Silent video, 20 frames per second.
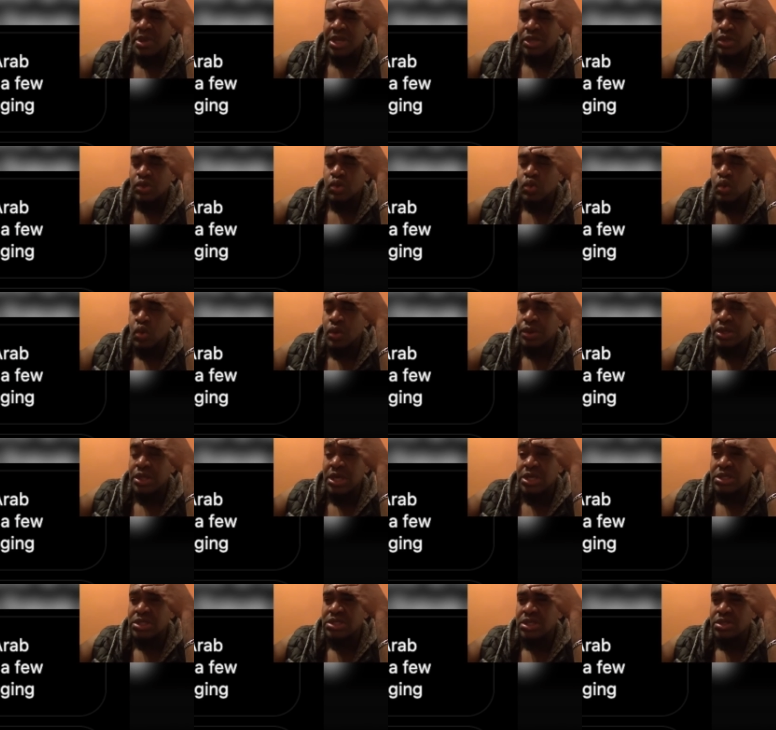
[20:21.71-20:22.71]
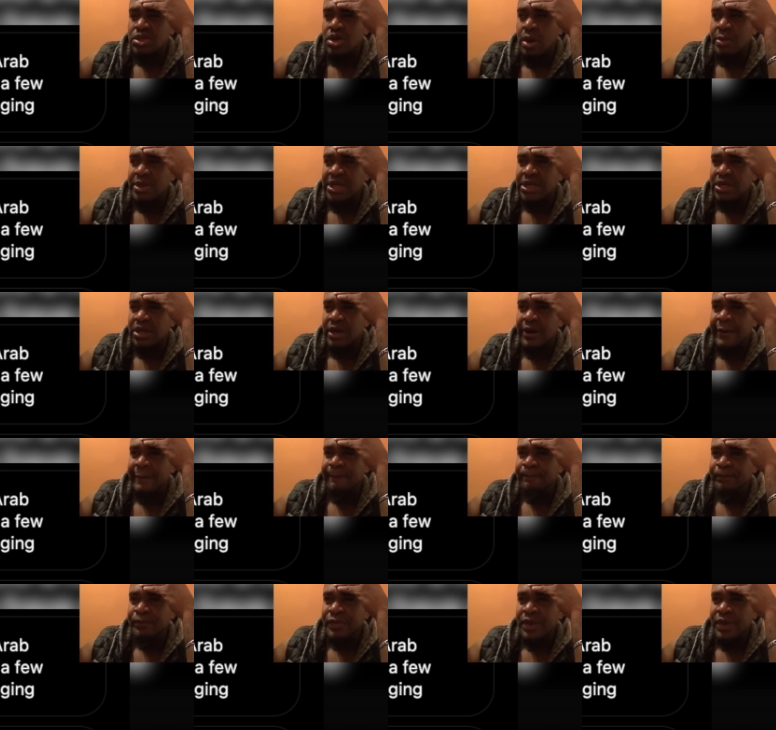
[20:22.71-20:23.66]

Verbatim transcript: in to do things in Dominica,